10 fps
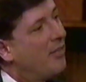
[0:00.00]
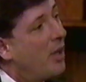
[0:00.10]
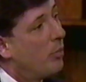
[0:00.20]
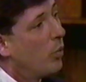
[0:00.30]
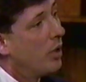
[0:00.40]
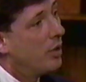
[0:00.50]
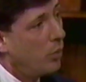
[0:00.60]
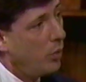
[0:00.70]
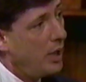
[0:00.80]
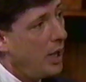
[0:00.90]
February
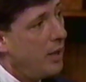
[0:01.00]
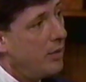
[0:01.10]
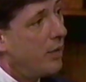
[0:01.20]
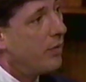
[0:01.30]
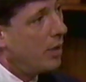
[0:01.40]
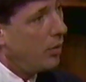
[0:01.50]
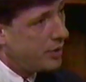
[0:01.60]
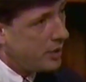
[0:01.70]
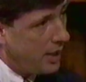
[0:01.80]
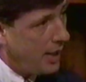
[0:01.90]
28th at the
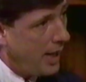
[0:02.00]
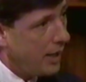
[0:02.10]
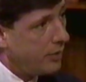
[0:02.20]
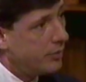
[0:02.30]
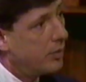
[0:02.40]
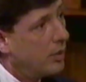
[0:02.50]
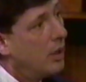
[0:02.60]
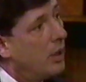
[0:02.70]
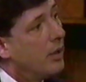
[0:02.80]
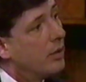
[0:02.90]
Old State House
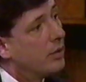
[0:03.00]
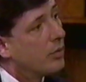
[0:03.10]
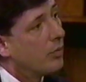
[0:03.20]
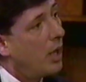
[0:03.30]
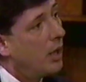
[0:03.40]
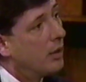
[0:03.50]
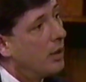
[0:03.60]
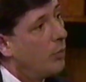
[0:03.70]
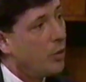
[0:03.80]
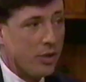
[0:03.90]
here in Little Rock,
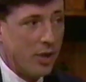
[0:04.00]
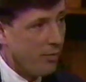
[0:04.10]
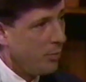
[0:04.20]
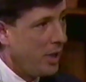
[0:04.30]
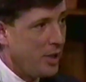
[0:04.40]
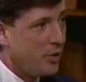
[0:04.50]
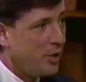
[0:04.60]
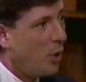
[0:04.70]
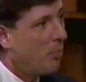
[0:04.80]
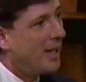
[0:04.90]
which everybody
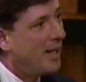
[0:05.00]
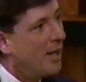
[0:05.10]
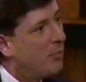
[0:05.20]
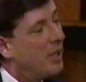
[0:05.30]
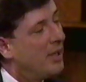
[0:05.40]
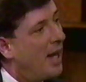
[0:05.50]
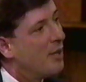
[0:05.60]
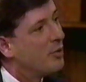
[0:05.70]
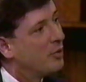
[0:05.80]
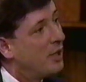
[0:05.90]
should know by now, being
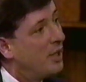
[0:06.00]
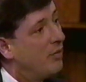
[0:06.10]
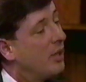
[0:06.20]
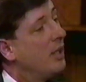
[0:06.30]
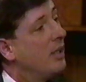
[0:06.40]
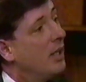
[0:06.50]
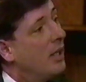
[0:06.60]
national TV,